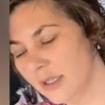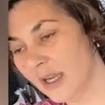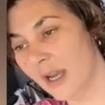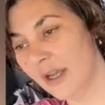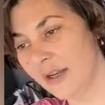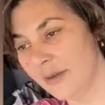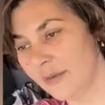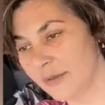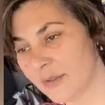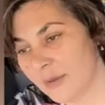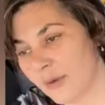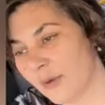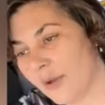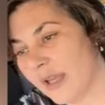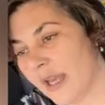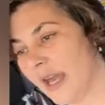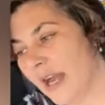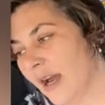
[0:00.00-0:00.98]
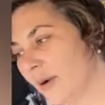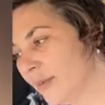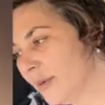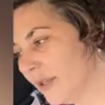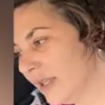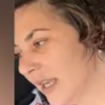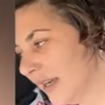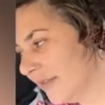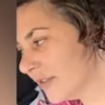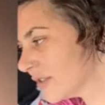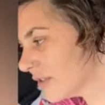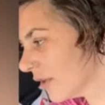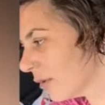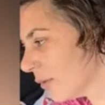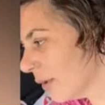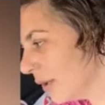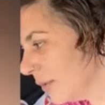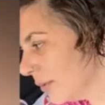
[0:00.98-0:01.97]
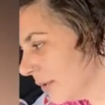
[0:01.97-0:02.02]
Yeah, I know we've still got to get out, but the
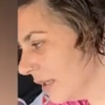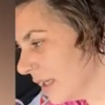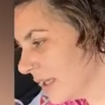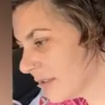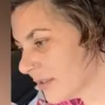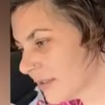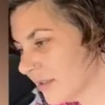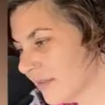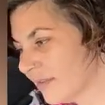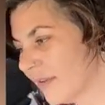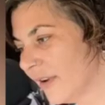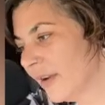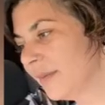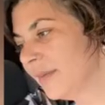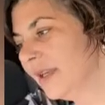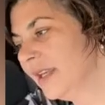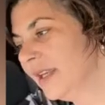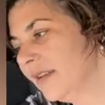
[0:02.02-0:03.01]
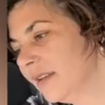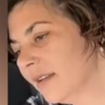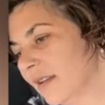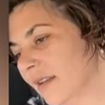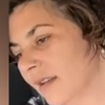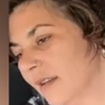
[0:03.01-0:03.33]
Laverstock way will be less than fuck me.